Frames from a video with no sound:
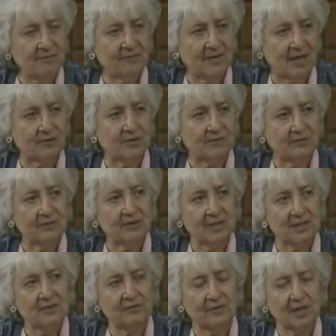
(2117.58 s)
found it very
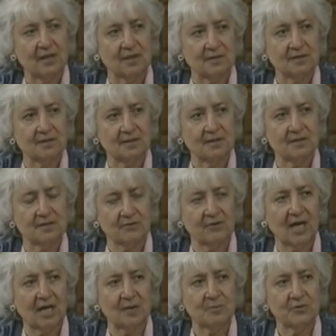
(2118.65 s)
difficult to
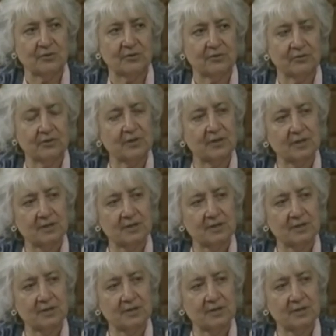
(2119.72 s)
describe. Well, everybody